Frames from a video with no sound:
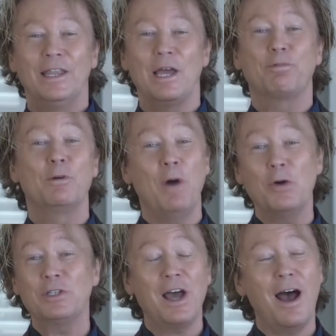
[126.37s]
That
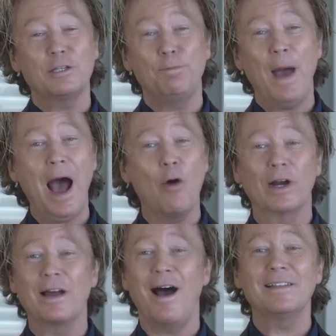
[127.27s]
promotes God's
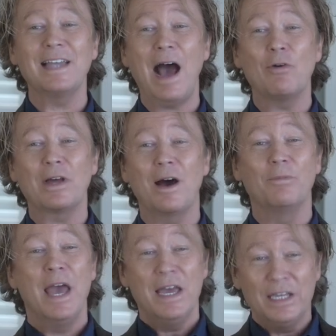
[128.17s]
power, God's
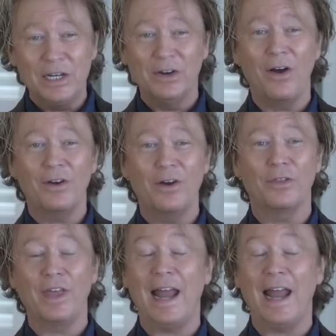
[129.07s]
outcome here on earth.